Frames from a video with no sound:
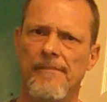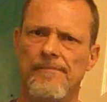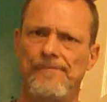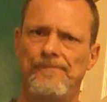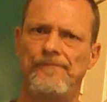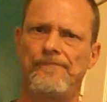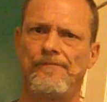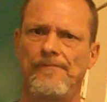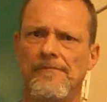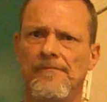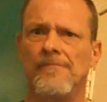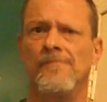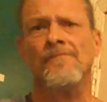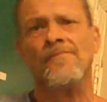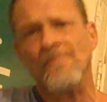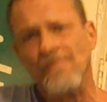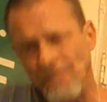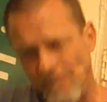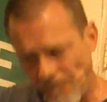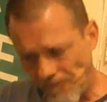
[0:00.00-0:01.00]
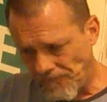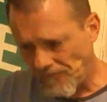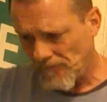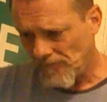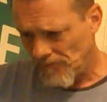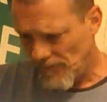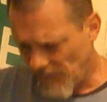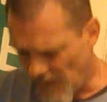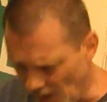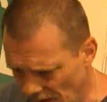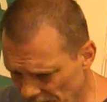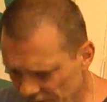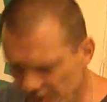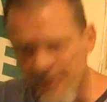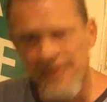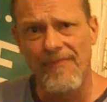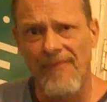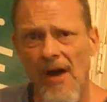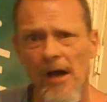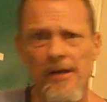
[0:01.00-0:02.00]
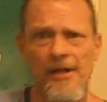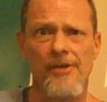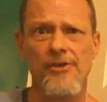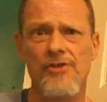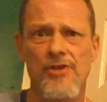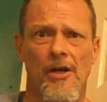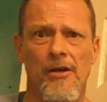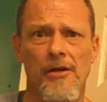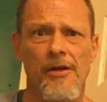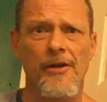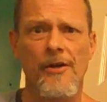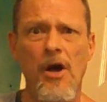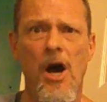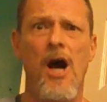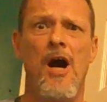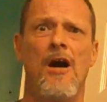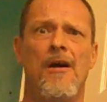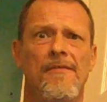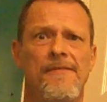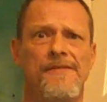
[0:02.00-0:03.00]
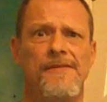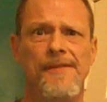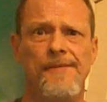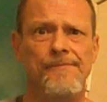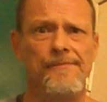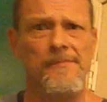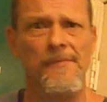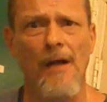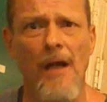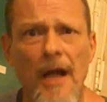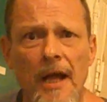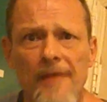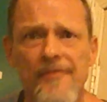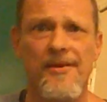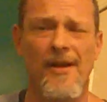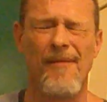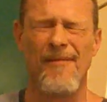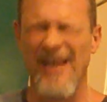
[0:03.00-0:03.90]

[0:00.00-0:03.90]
He's fucking jerking off. So I'm